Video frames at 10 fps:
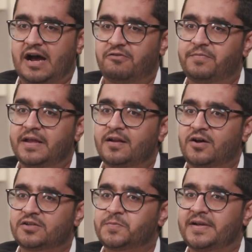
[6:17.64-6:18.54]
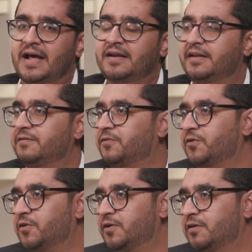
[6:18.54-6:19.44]
I've been in hospitality
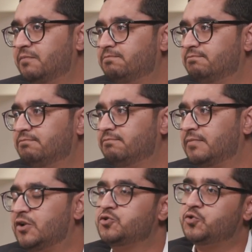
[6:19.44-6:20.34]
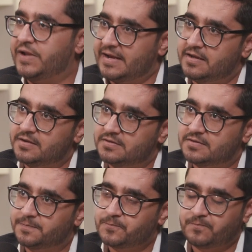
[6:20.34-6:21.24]
for close to 10
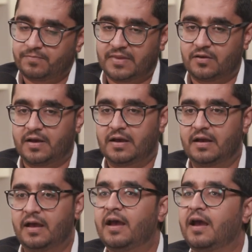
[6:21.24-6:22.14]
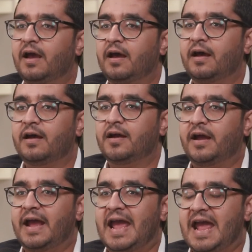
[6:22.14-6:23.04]
years. Okay.
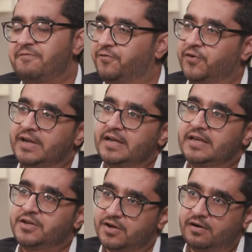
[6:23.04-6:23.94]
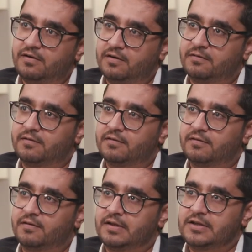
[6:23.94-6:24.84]
Every year,
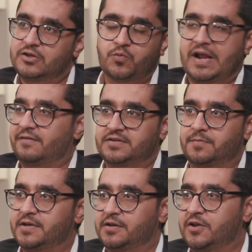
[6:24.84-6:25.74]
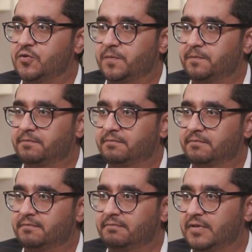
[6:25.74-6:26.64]
you would have something new.
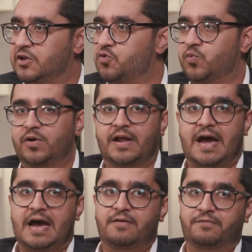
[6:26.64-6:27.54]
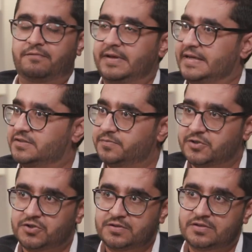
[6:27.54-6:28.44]
You would have
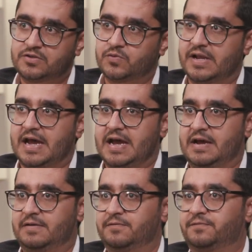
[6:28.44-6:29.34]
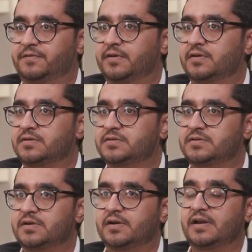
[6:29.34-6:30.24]
exhibitions, you would have
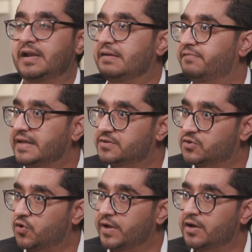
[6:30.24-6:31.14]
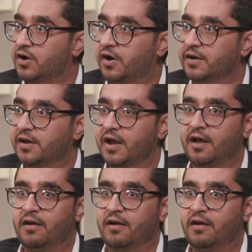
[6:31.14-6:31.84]
certain events going on.